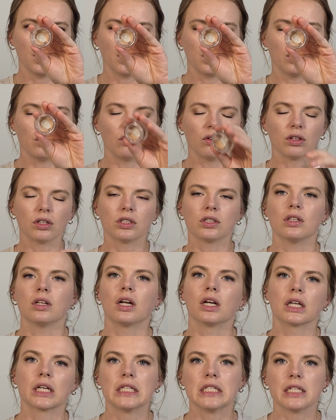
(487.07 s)
you know, there's a
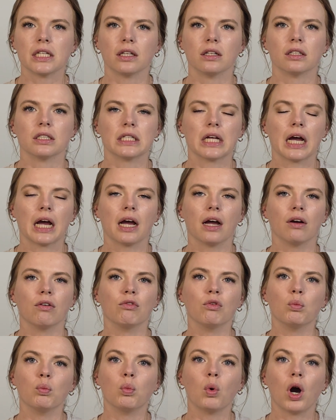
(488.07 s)
lot of concealers that
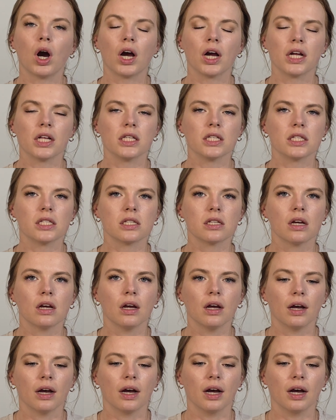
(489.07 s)
have wands,